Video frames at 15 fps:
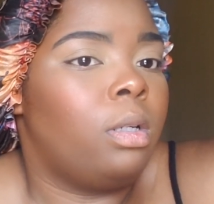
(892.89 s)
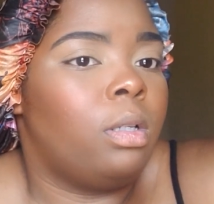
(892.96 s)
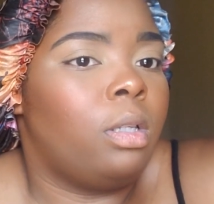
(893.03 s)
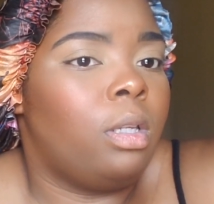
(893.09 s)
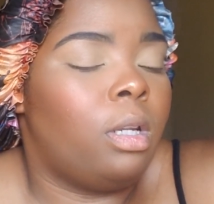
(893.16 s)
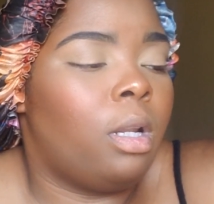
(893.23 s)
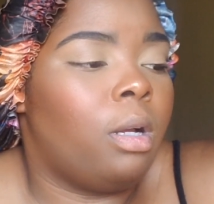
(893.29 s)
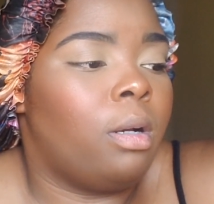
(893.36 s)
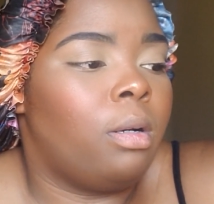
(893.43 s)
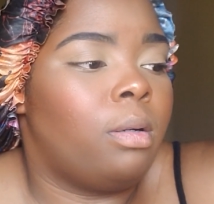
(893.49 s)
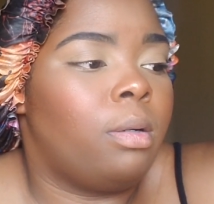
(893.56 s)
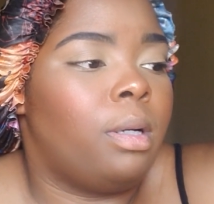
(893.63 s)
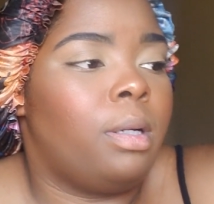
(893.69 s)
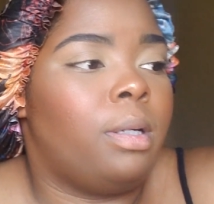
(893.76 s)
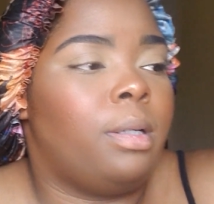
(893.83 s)
you
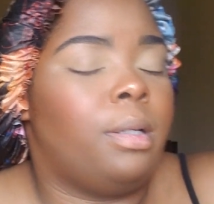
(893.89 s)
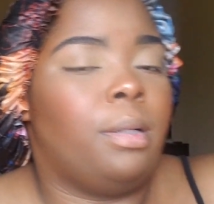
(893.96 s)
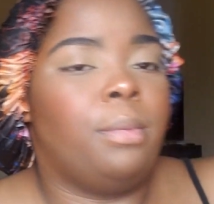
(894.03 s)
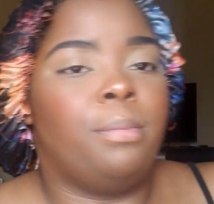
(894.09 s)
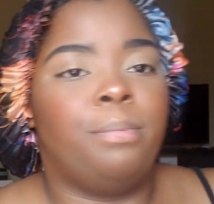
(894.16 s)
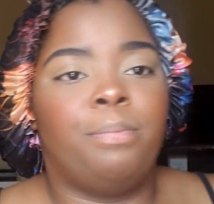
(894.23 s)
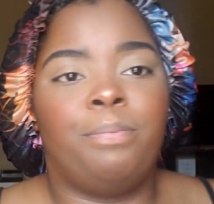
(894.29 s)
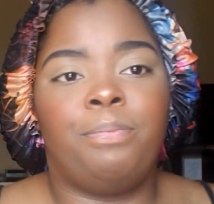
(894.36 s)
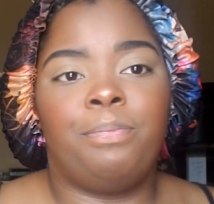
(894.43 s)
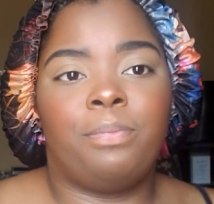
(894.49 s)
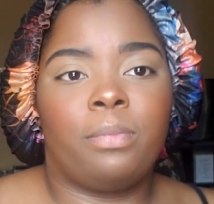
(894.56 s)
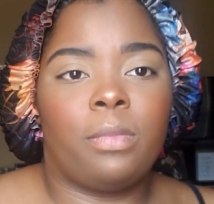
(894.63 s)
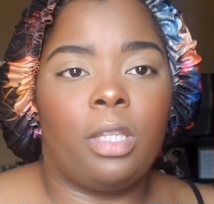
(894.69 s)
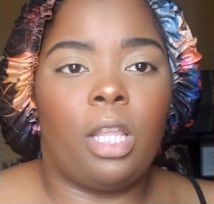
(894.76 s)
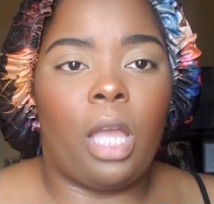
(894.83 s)
know, um,
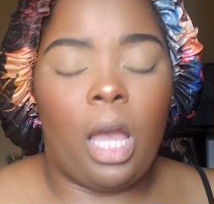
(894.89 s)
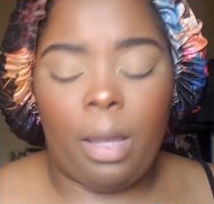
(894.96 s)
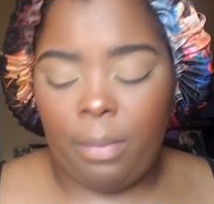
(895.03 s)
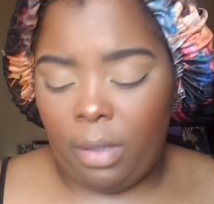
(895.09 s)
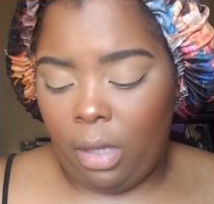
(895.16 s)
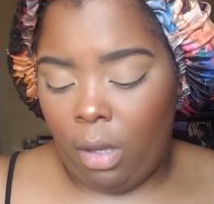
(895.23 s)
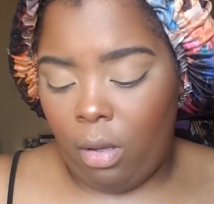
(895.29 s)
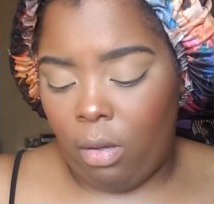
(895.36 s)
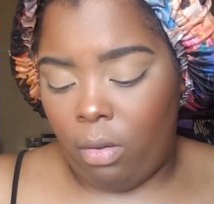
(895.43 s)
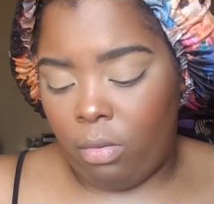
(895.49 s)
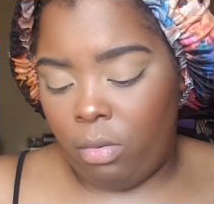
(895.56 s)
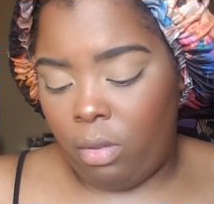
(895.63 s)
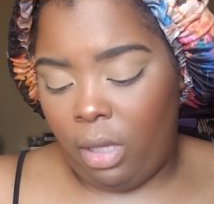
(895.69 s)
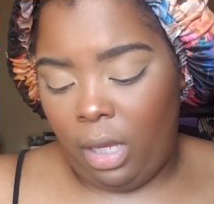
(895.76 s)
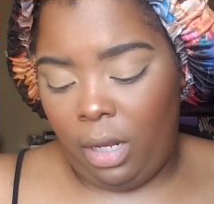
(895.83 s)
the common cold.
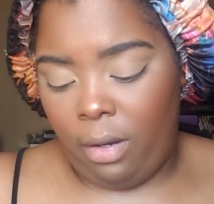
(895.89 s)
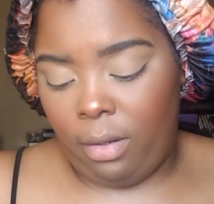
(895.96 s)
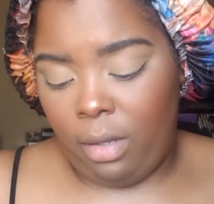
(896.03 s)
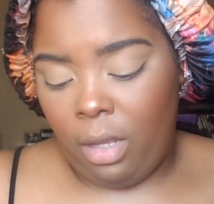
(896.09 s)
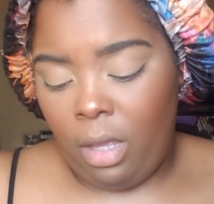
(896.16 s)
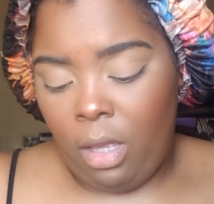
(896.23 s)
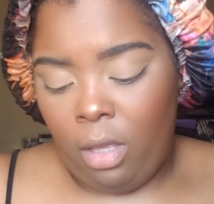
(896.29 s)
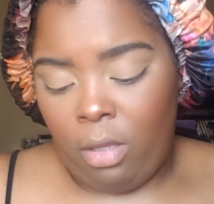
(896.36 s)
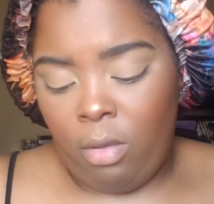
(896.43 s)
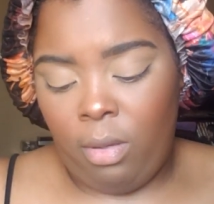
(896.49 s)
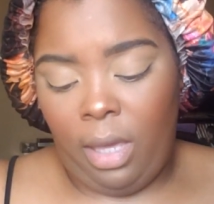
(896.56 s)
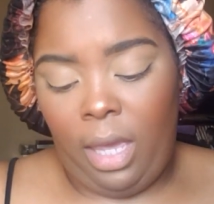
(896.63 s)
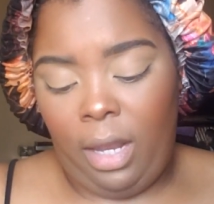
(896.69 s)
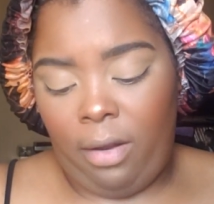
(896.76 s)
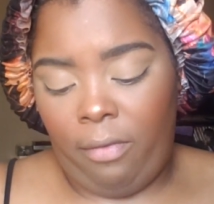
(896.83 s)
You can't, you
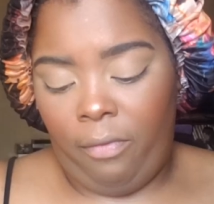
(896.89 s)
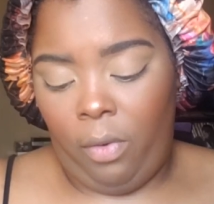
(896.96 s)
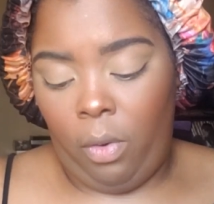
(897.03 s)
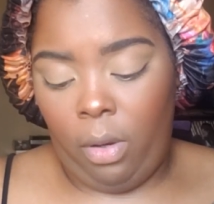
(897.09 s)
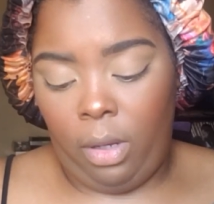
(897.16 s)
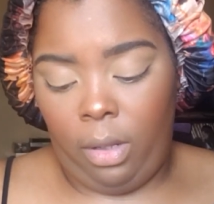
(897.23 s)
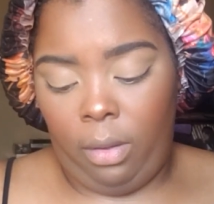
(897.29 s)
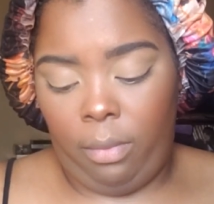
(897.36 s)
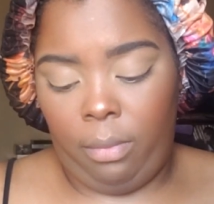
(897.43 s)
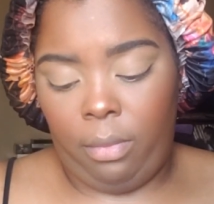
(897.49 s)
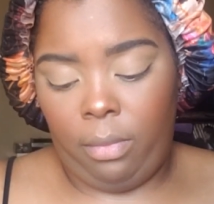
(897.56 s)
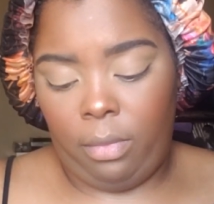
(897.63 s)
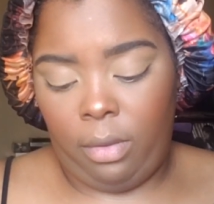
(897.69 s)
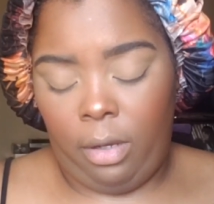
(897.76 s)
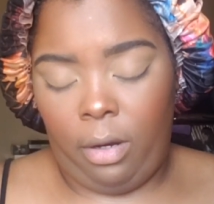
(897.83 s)
can't avoid them.
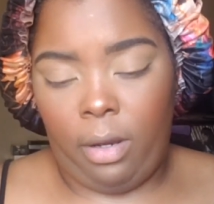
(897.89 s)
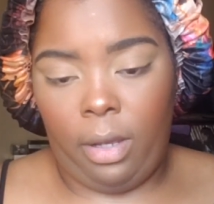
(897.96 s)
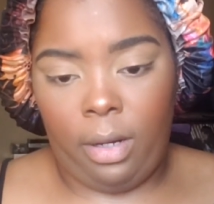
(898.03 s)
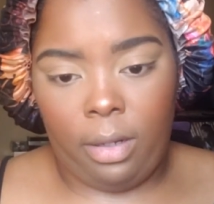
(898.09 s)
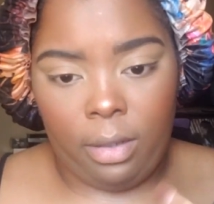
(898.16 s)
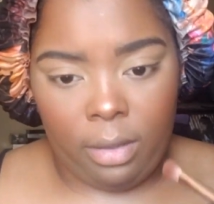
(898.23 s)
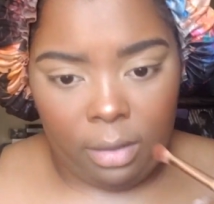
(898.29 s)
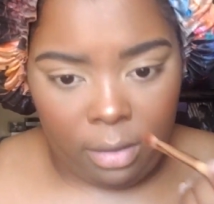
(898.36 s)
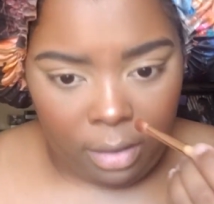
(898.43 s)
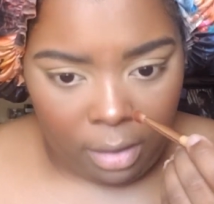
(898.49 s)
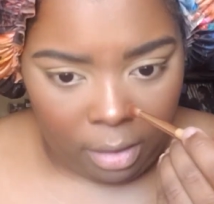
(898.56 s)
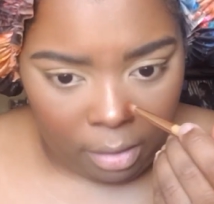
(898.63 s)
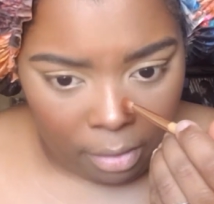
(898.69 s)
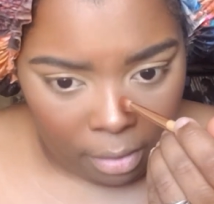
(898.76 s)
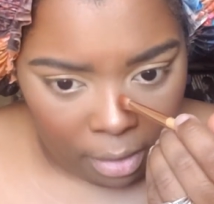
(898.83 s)
They're gonna, you
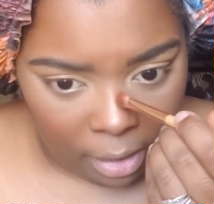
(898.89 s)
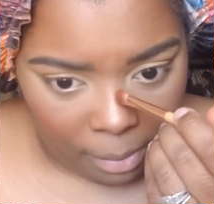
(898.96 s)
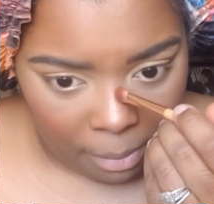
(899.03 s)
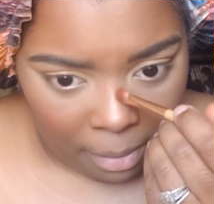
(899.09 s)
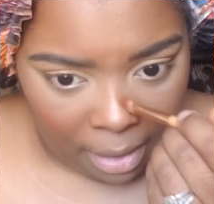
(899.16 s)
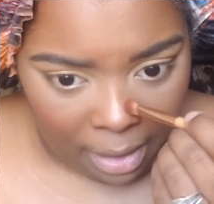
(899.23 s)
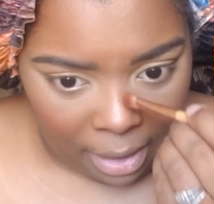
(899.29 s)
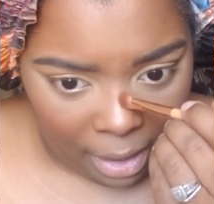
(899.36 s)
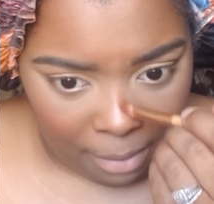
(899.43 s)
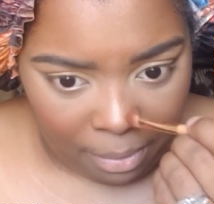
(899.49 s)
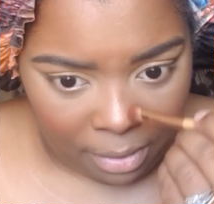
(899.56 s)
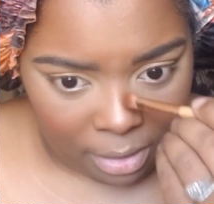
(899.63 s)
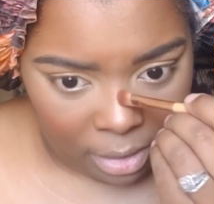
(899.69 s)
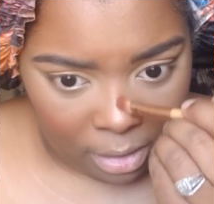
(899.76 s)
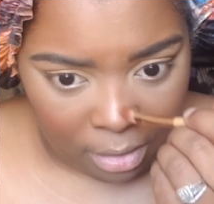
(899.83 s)
know, it may
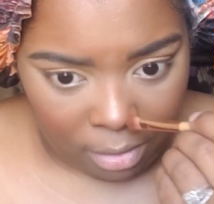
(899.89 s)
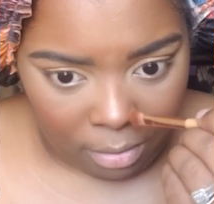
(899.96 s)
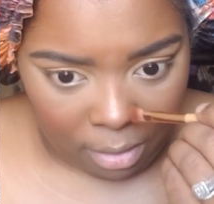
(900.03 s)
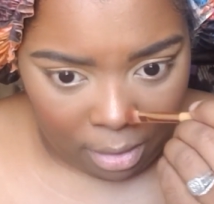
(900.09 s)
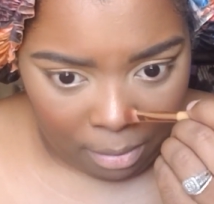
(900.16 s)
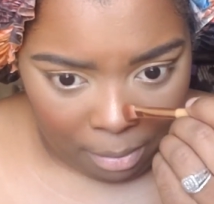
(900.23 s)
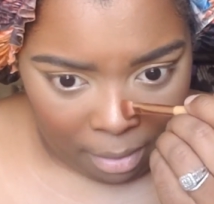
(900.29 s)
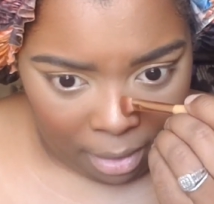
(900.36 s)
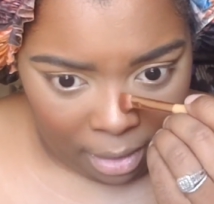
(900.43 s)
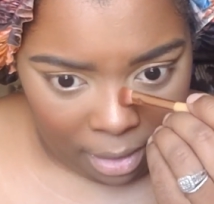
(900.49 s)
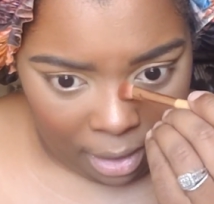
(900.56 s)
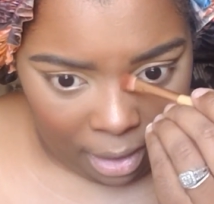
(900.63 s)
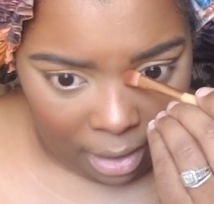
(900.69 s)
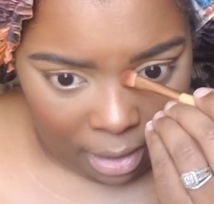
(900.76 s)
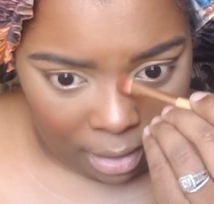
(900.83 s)
happen to you, it may
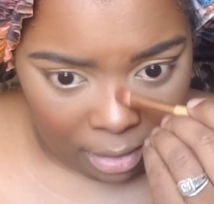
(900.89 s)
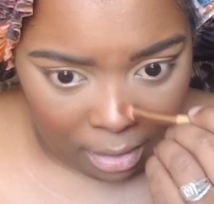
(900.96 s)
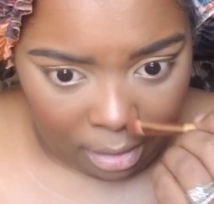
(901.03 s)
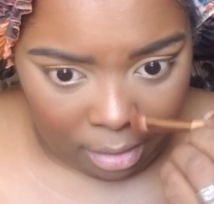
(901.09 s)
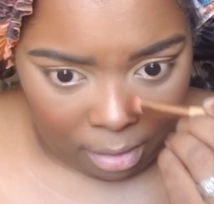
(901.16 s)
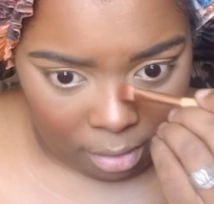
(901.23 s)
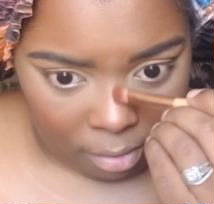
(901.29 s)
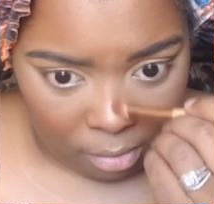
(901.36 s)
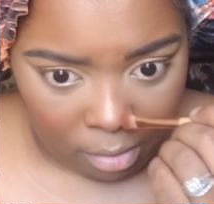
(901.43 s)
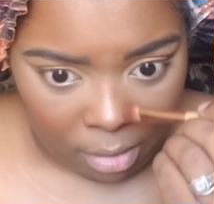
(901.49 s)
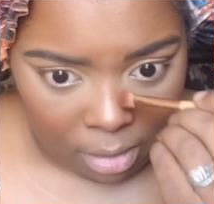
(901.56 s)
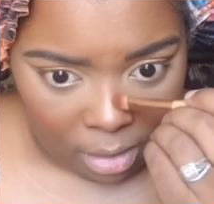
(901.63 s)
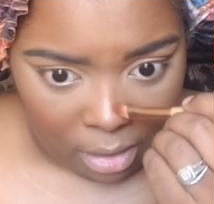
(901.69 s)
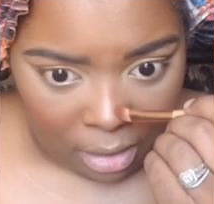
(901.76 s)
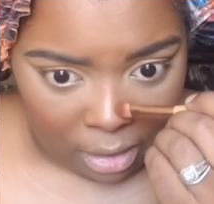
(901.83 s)
not, you know.
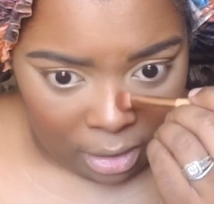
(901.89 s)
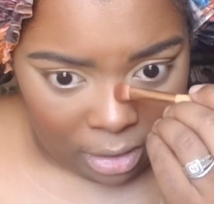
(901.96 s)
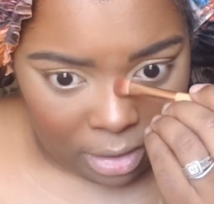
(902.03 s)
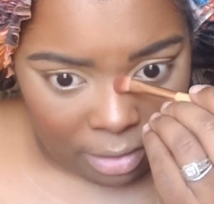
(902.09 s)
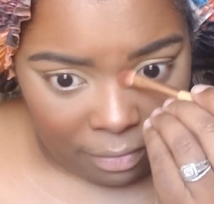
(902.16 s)
It's